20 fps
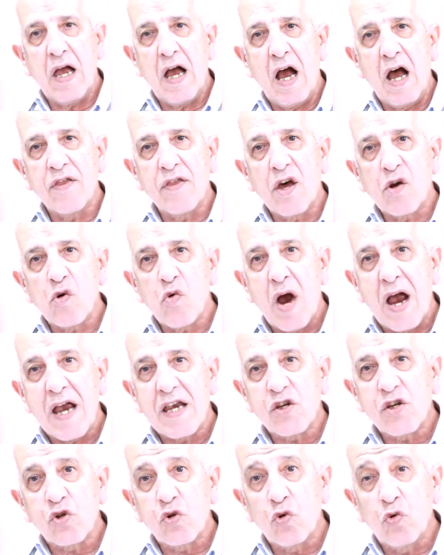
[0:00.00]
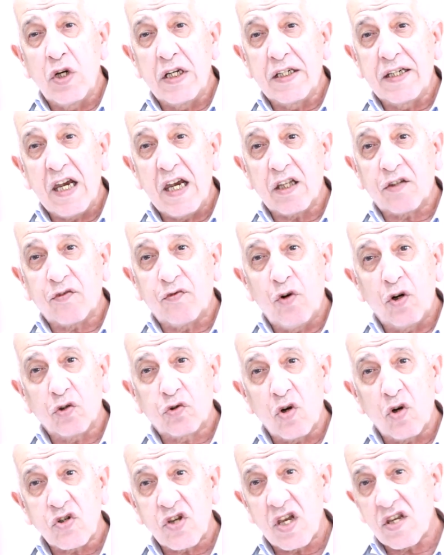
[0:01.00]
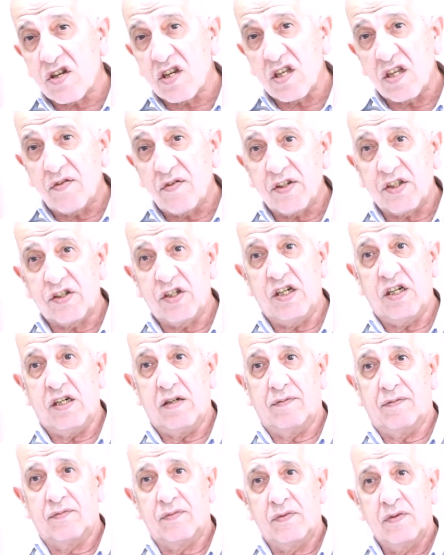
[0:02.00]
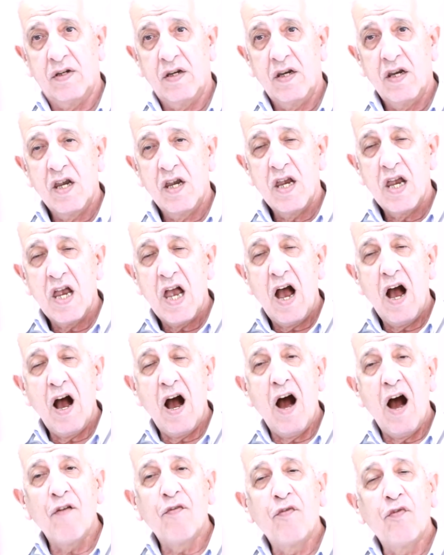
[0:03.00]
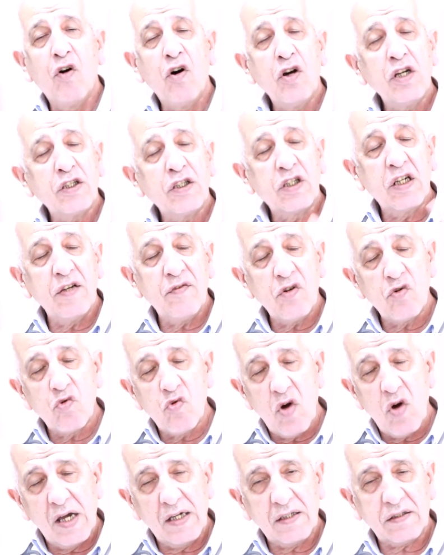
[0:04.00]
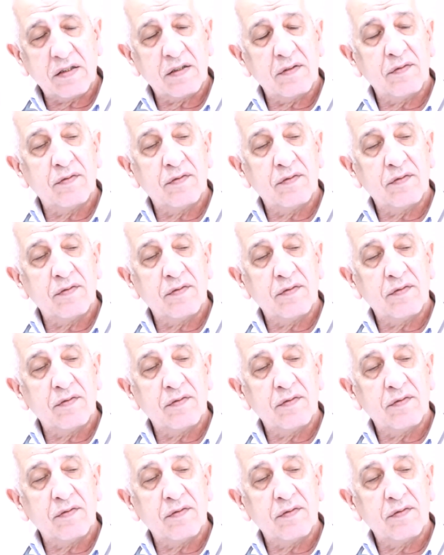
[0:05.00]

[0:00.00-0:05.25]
Otherwise you will get photosensitivity. Avoid giving what?